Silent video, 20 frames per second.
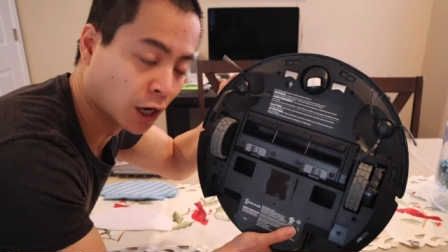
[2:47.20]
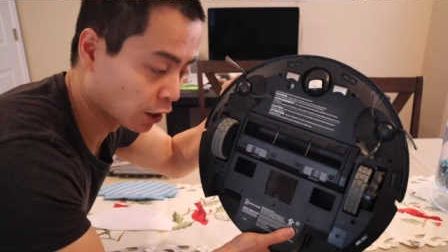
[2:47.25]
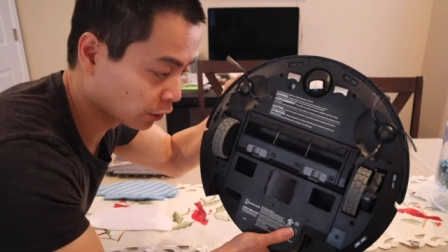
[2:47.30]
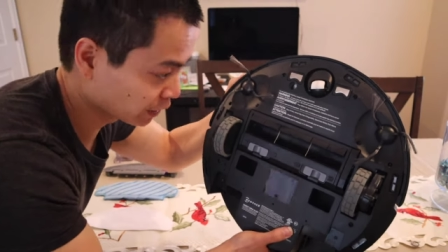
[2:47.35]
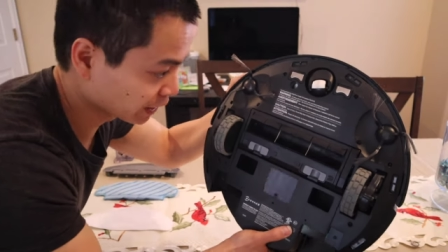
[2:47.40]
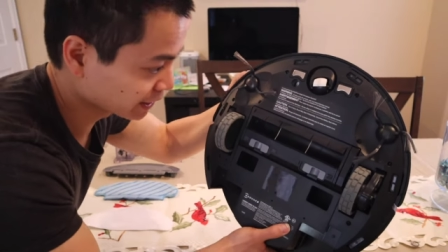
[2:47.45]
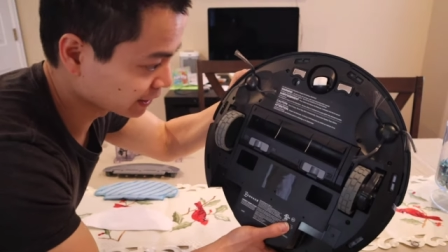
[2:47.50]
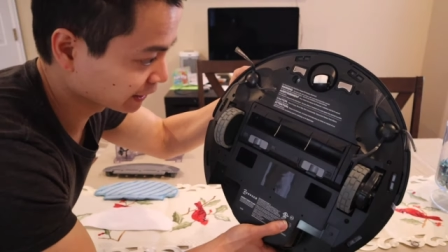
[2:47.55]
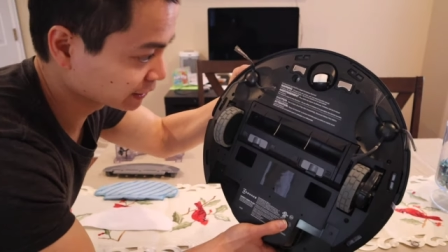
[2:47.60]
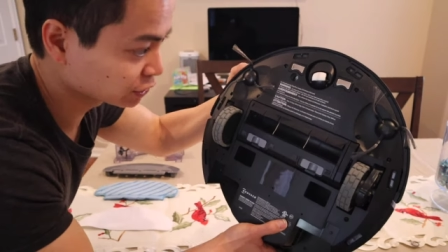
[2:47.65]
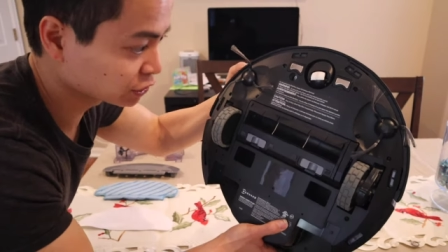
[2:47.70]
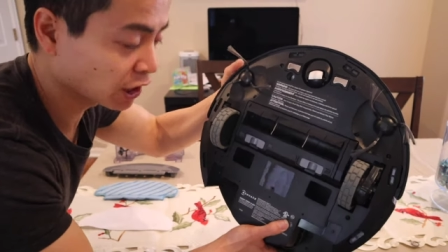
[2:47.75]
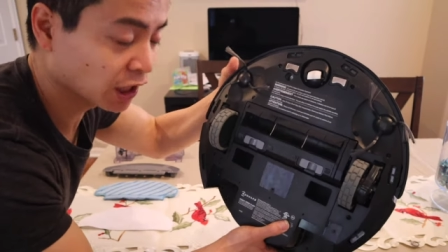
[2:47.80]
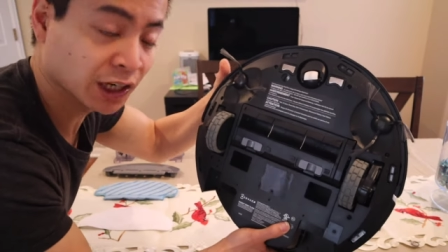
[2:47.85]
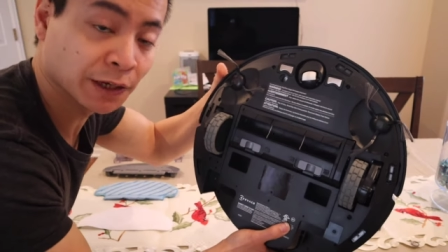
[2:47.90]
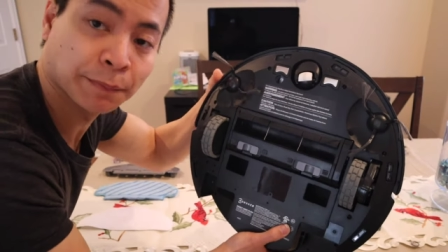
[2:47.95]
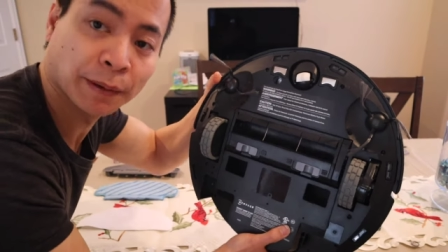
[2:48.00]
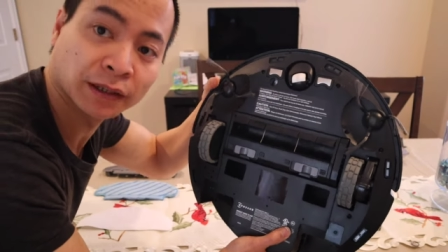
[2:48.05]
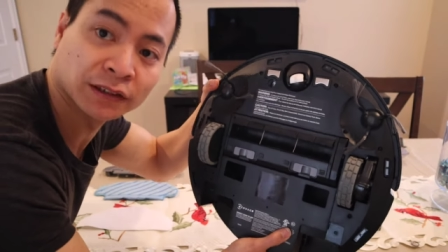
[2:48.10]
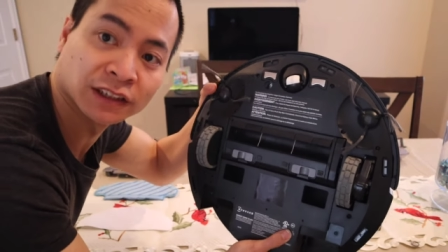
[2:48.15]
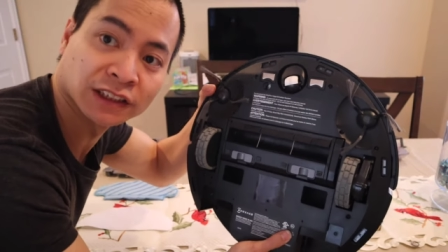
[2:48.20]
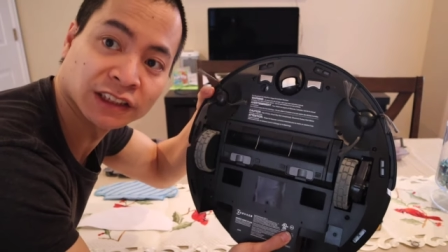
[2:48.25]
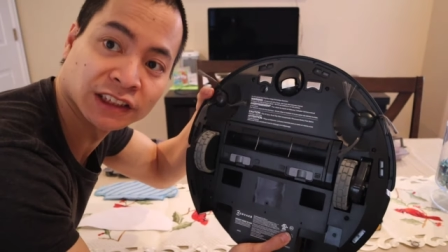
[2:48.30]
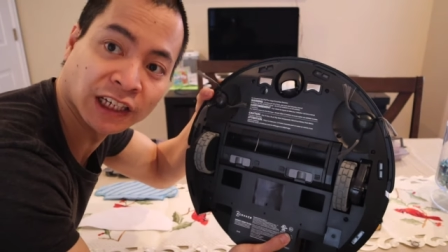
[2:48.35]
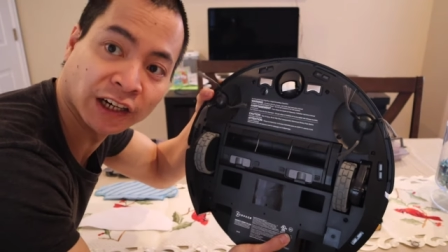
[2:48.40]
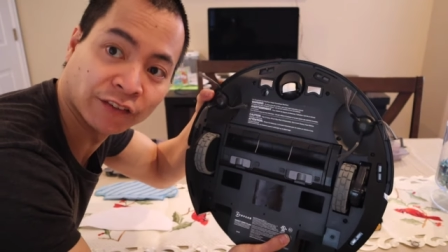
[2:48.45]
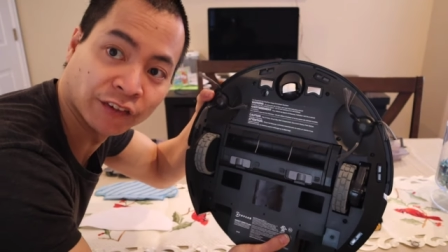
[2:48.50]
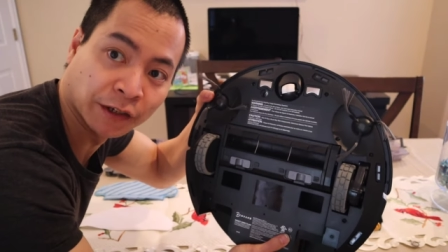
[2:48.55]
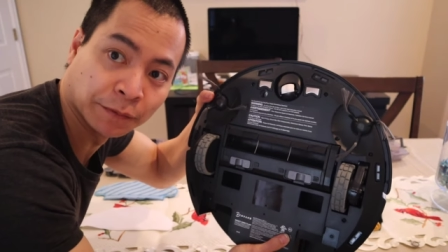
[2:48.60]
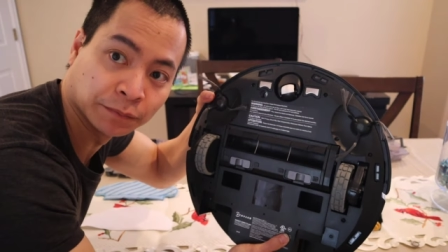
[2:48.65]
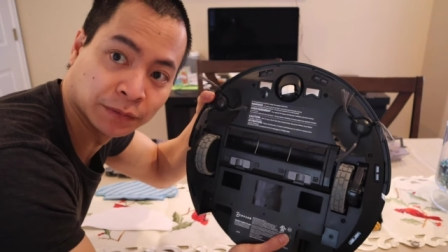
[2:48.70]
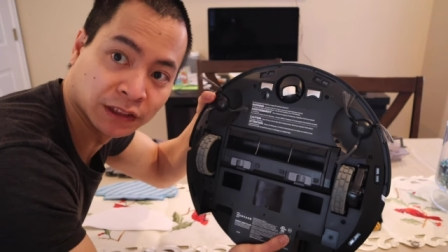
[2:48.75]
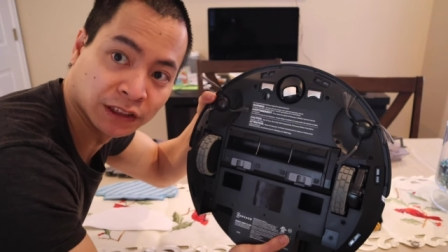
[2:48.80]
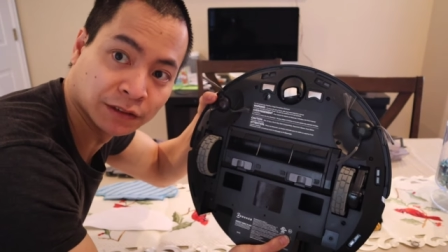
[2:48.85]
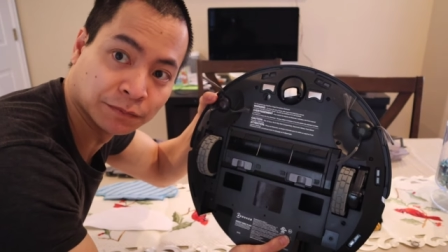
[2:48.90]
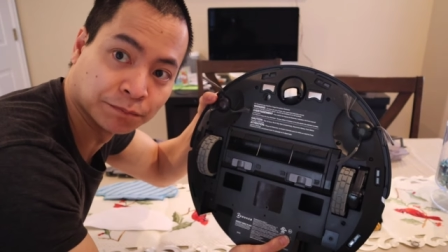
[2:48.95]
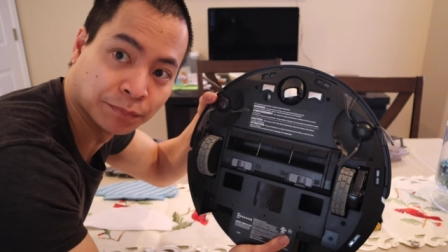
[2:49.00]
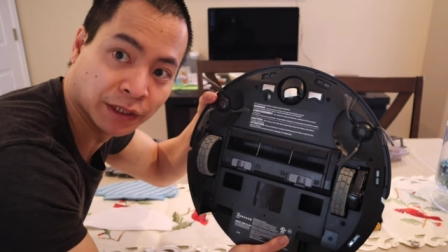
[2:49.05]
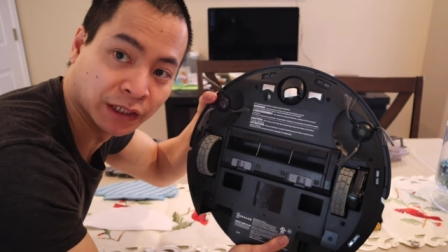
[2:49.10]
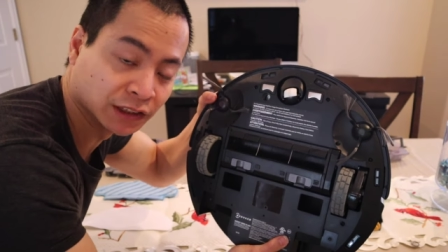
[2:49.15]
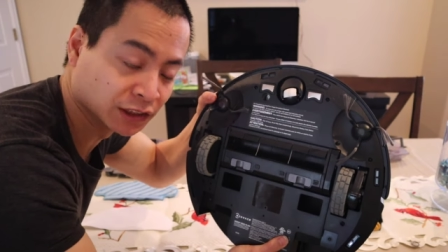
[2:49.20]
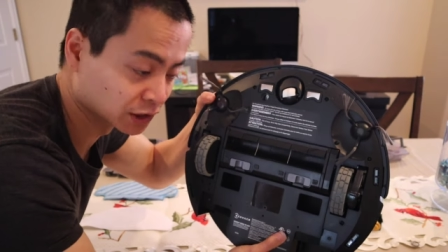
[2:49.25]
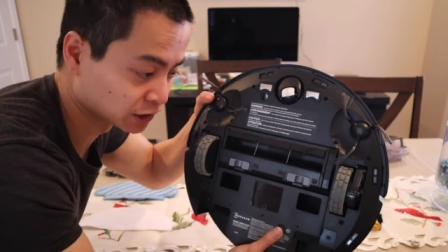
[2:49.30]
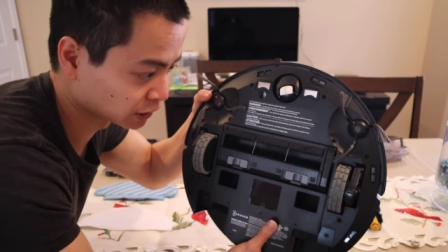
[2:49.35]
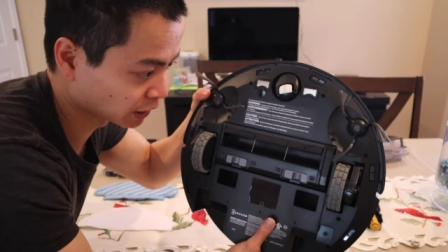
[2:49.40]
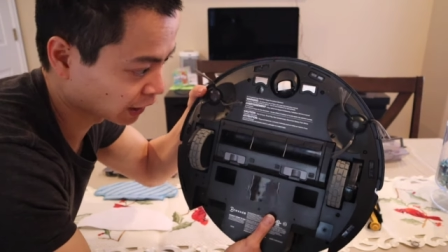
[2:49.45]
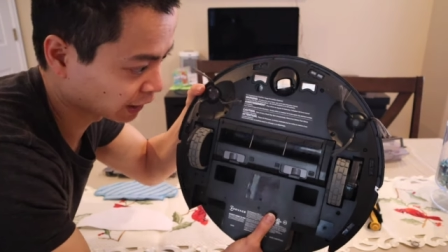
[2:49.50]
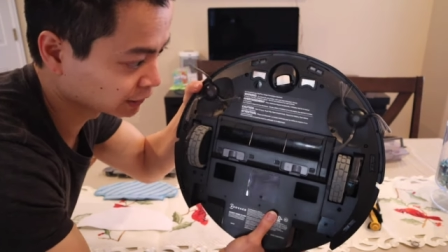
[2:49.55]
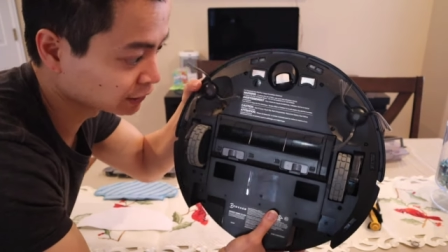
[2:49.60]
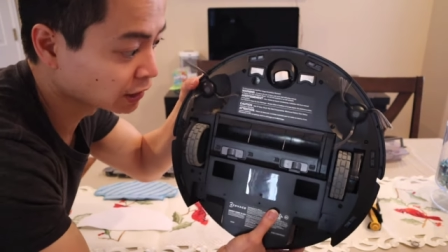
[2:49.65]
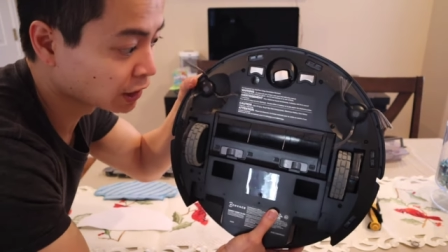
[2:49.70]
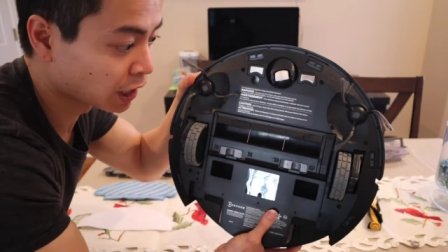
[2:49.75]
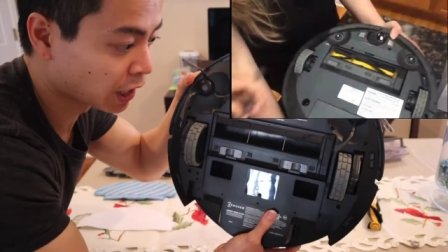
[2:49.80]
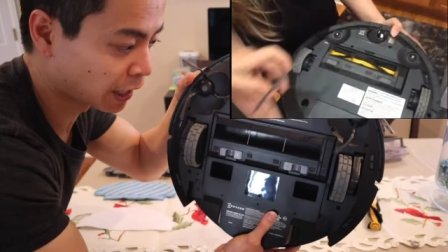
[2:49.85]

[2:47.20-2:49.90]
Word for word: Okay, let's talk about the self-emptying bin design.